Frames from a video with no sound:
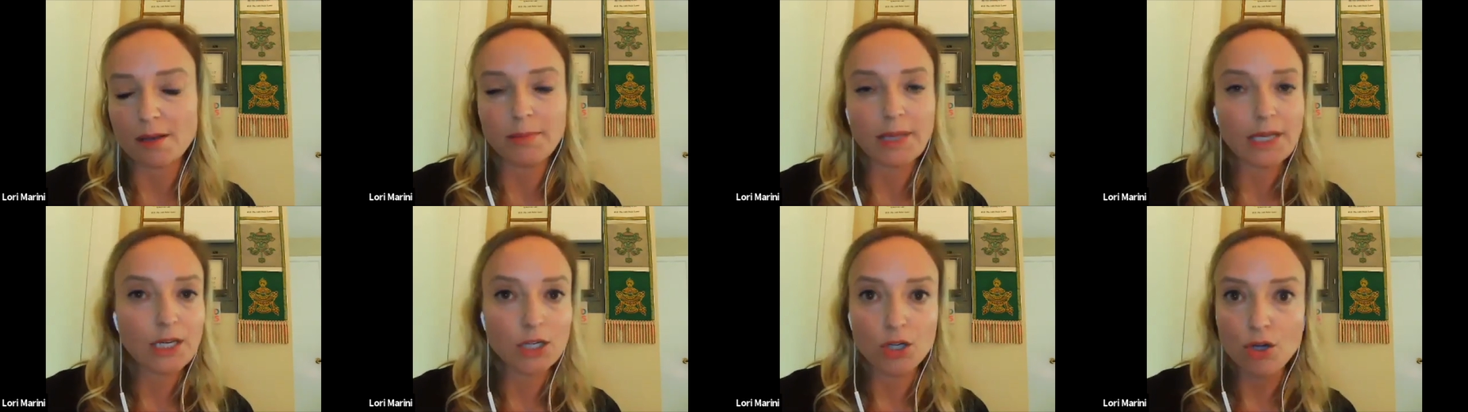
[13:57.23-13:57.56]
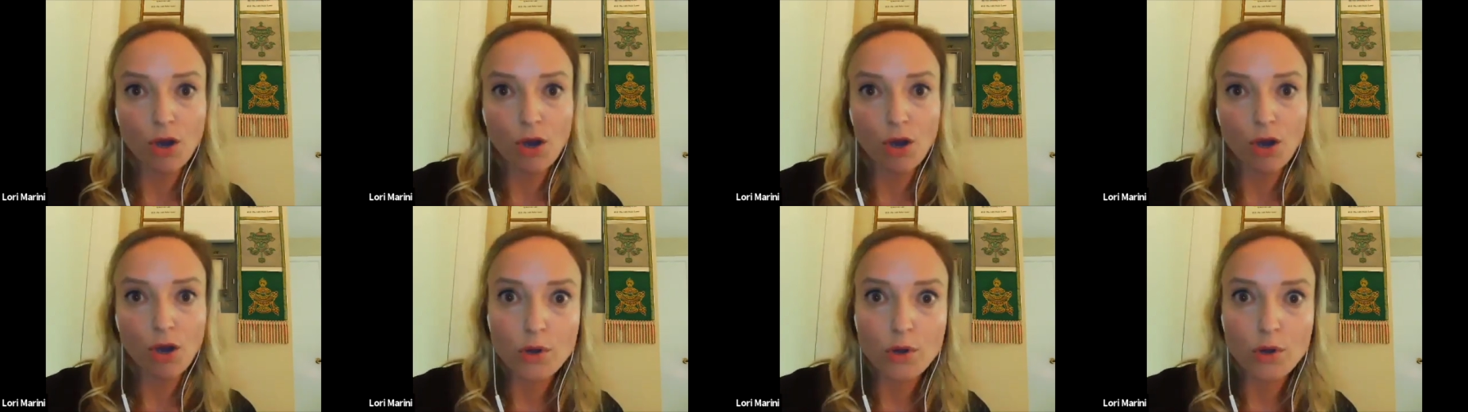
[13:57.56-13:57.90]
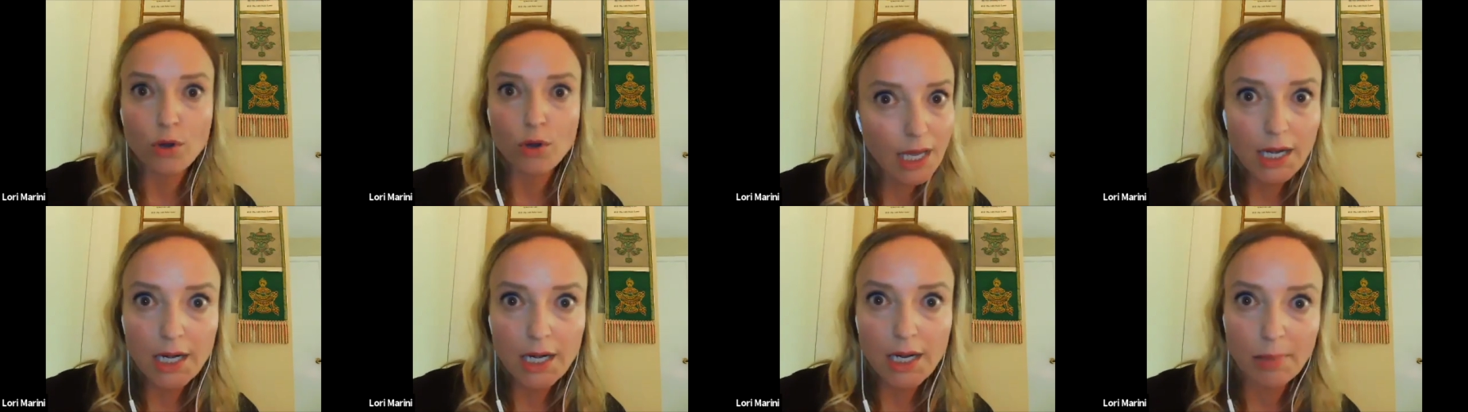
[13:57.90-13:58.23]
I'm like, no, we're
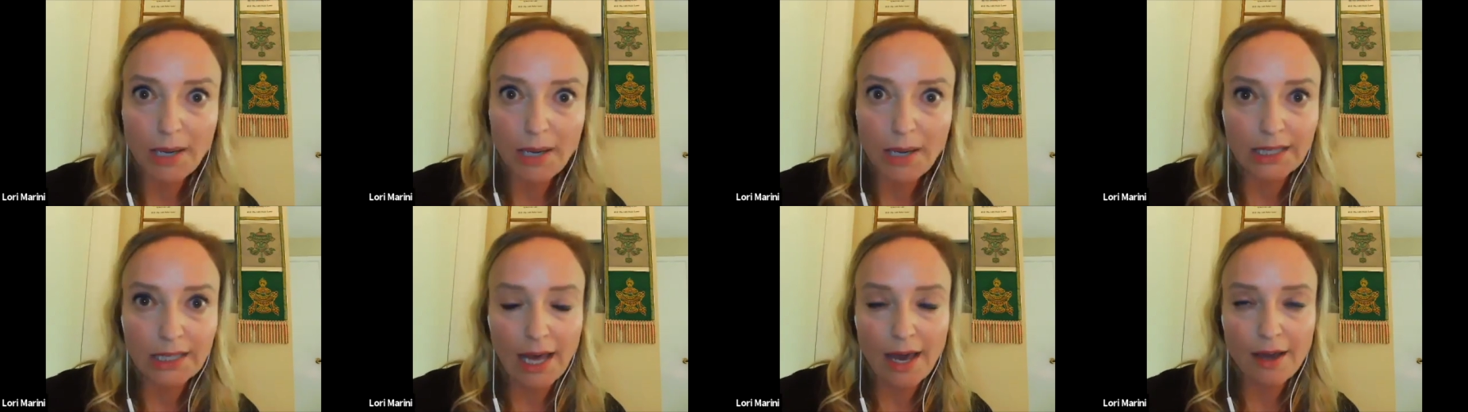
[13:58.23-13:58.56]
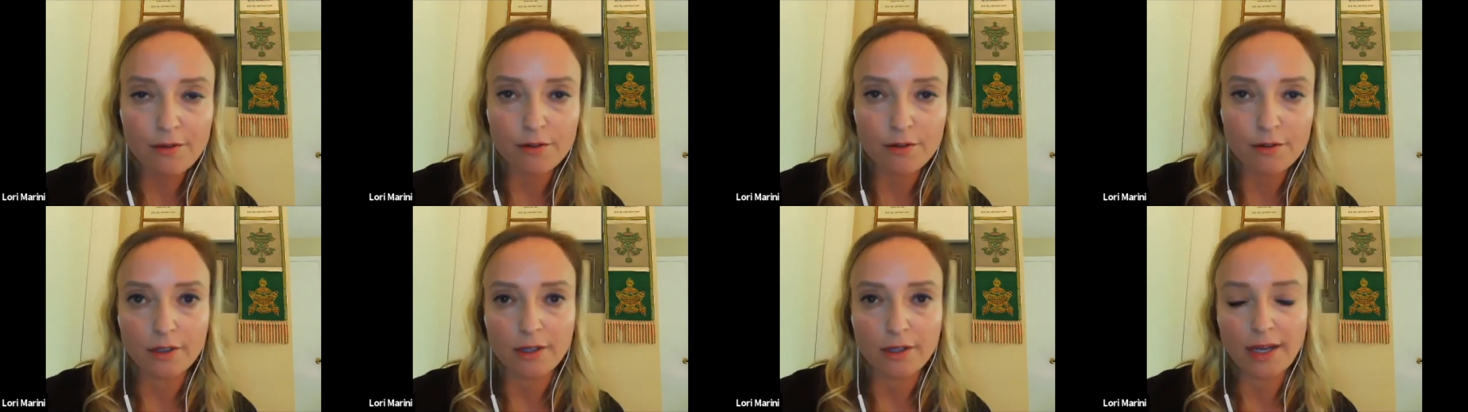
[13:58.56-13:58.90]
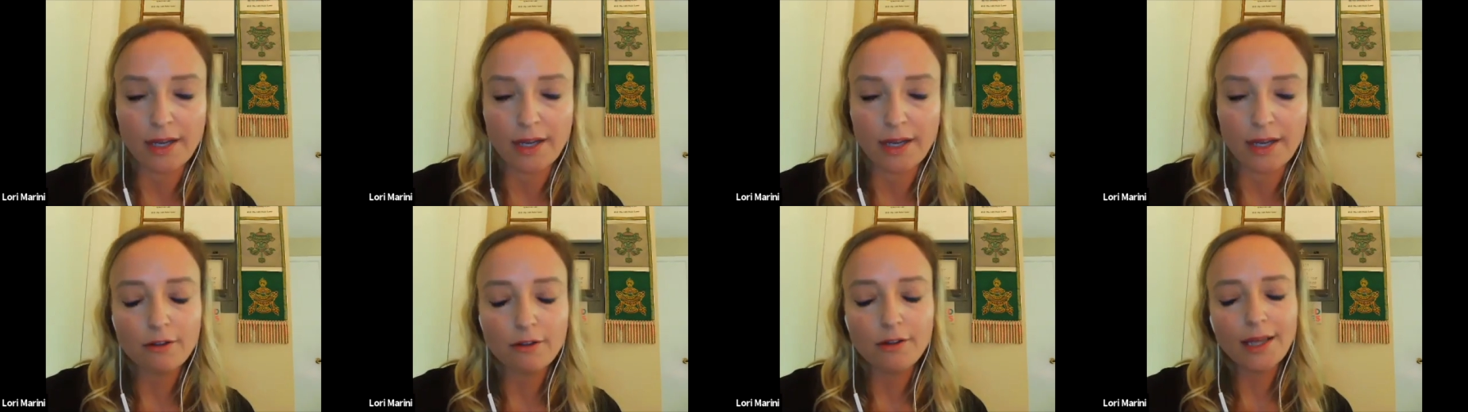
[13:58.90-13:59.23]
getting a bilateral.
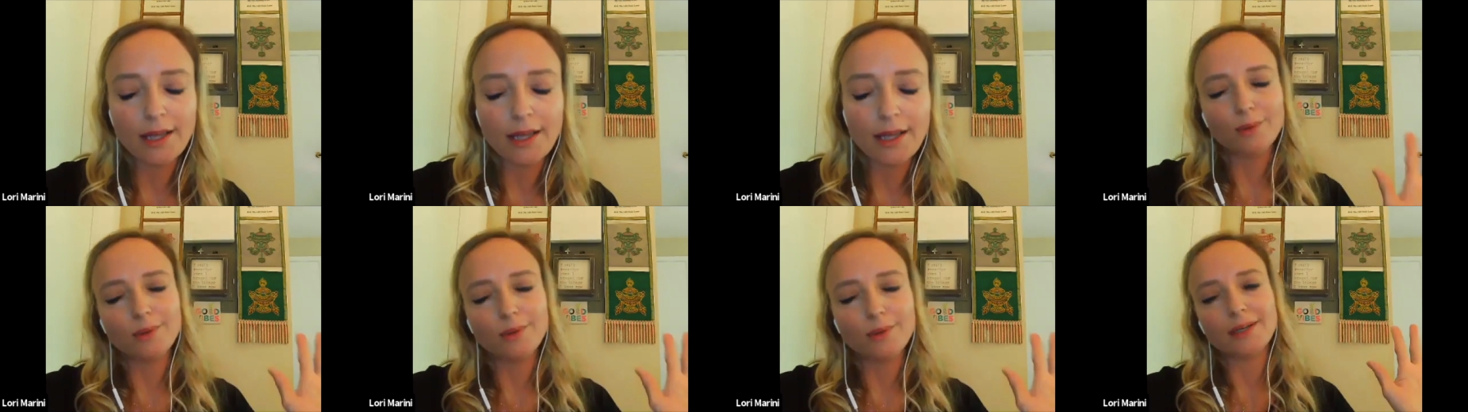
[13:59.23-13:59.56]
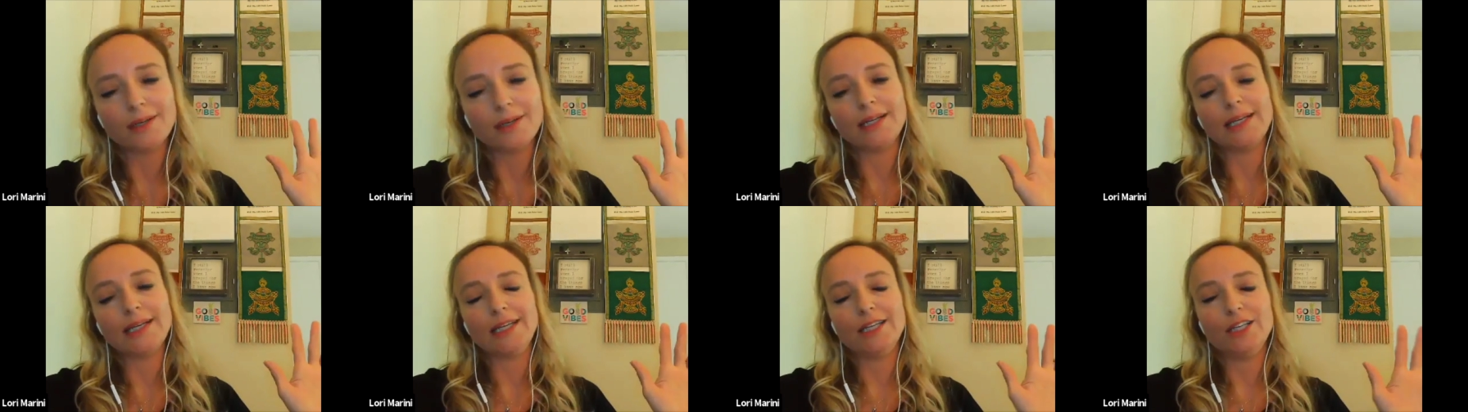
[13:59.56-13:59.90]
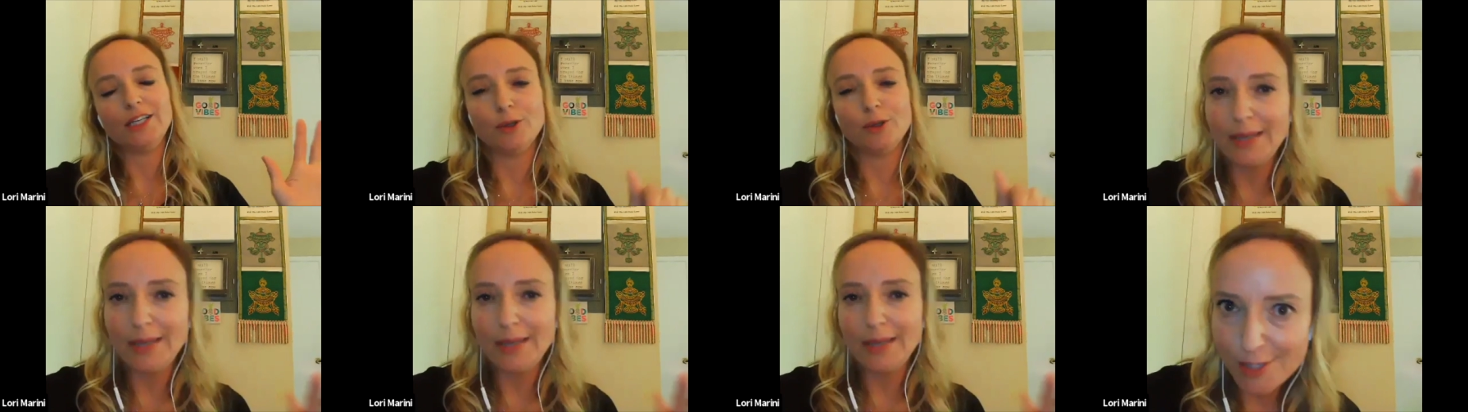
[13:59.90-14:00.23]
And they're like, Lori,
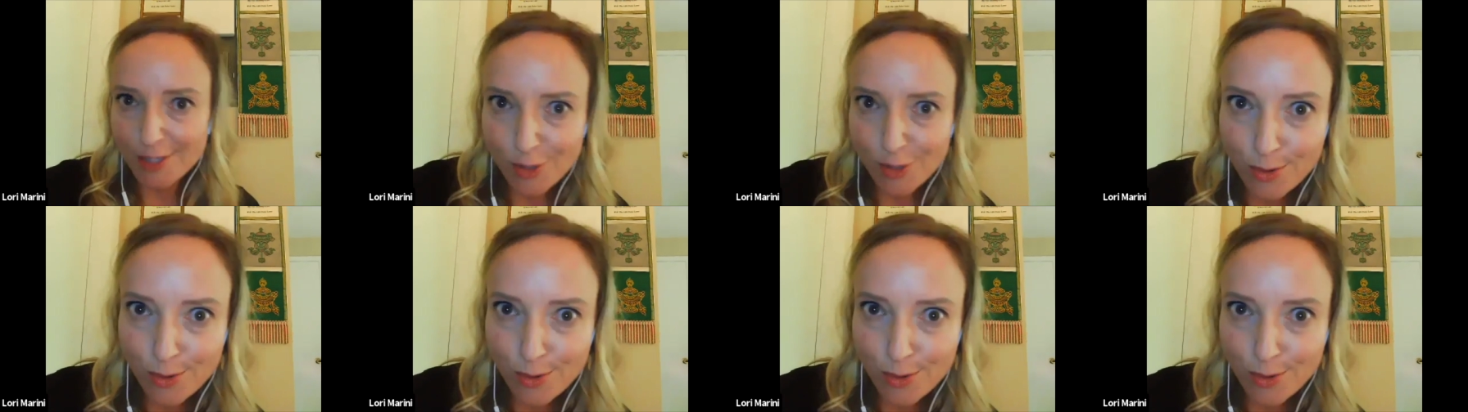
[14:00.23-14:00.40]
you're being too